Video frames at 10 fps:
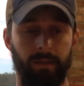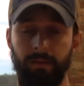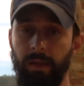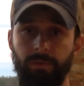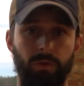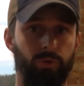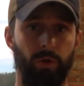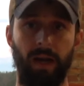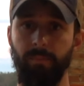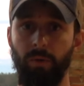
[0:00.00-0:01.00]
If you
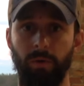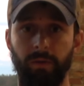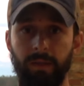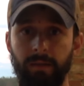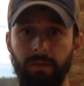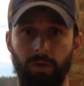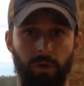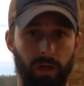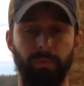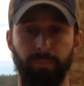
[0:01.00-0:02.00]
train poorly, you're
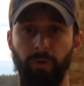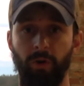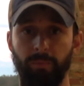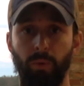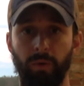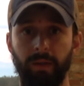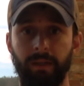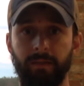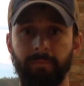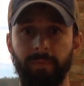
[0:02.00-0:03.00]
going to perform poorly.
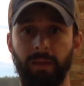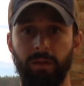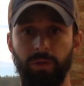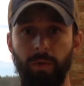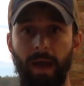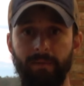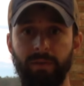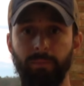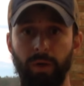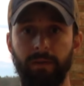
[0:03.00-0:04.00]
You have
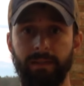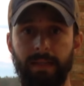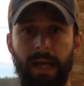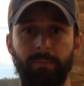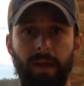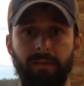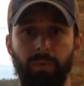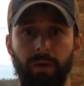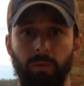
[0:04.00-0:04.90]
to put in the time, you have to put in the